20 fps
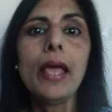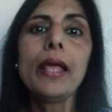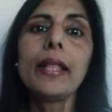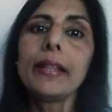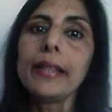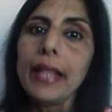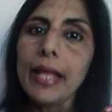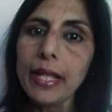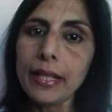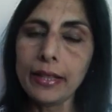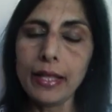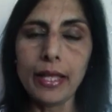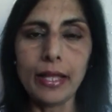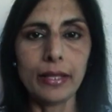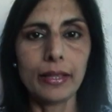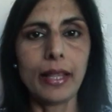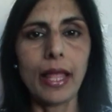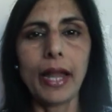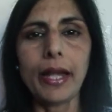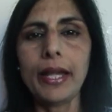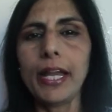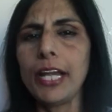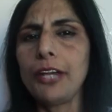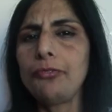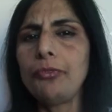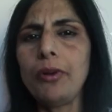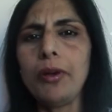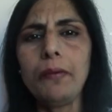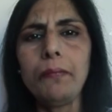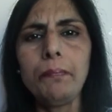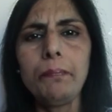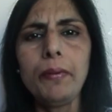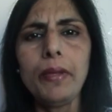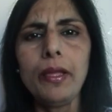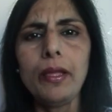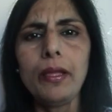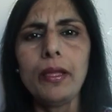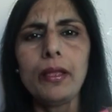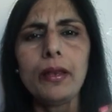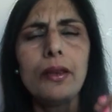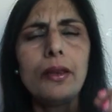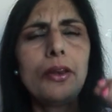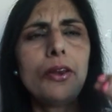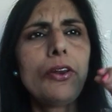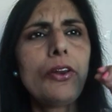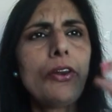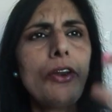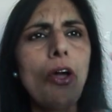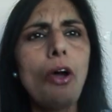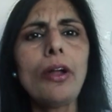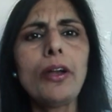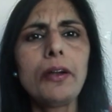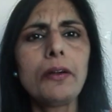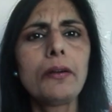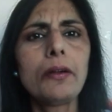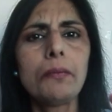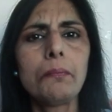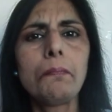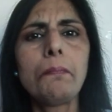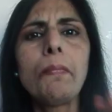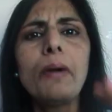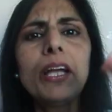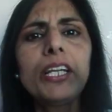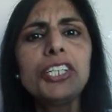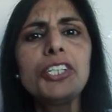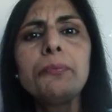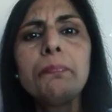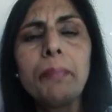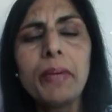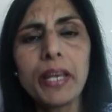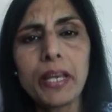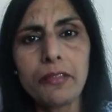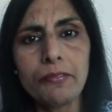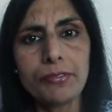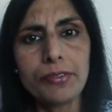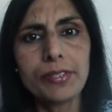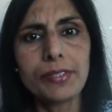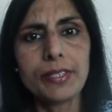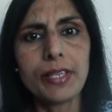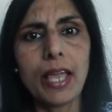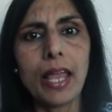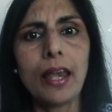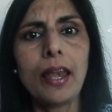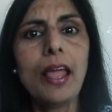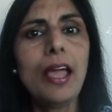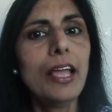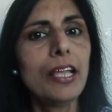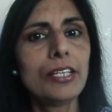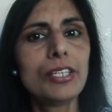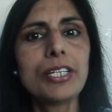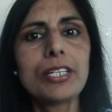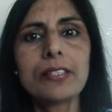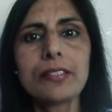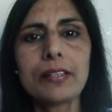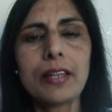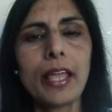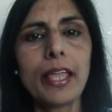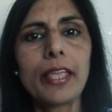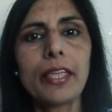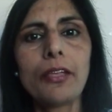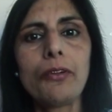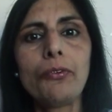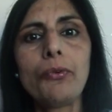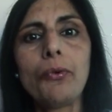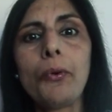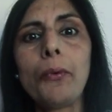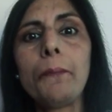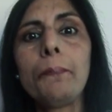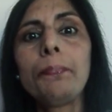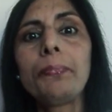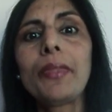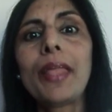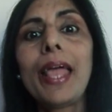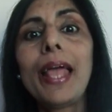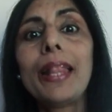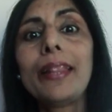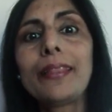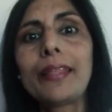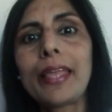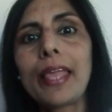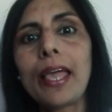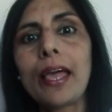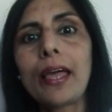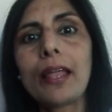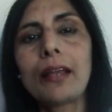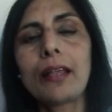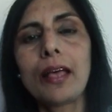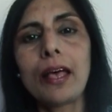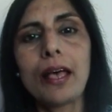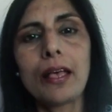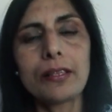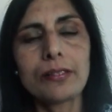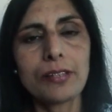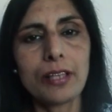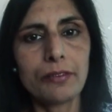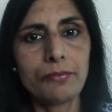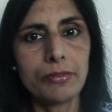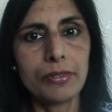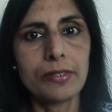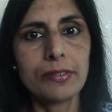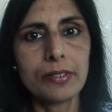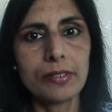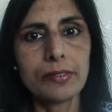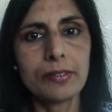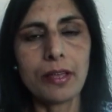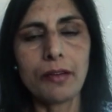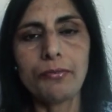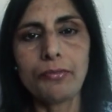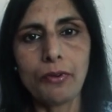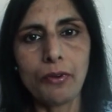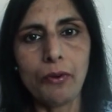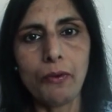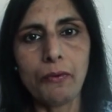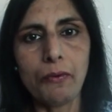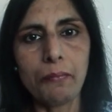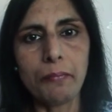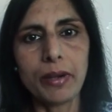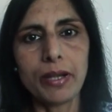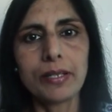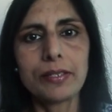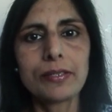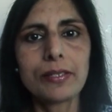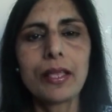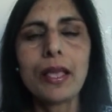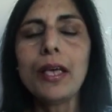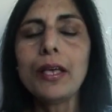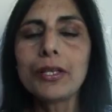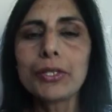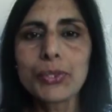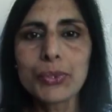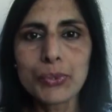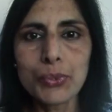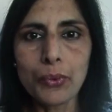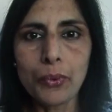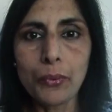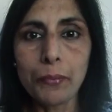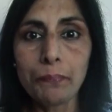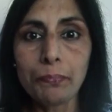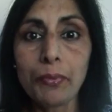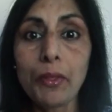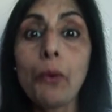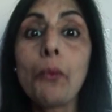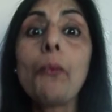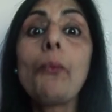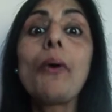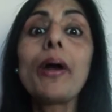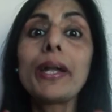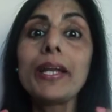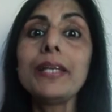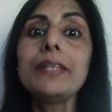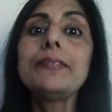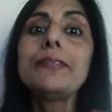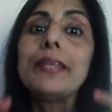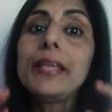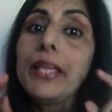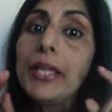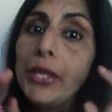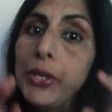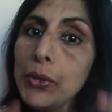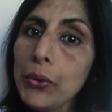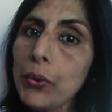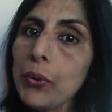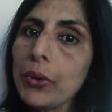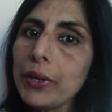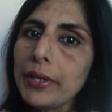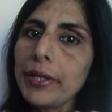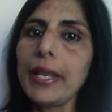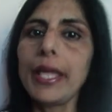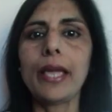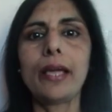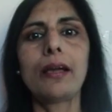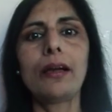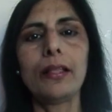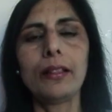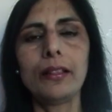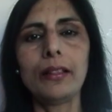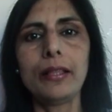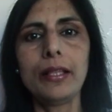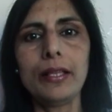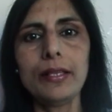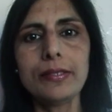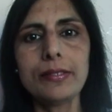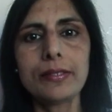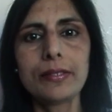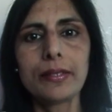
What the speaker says: They think that it will be not much beneficial, just like healthcare services of governments. So what is your take on this?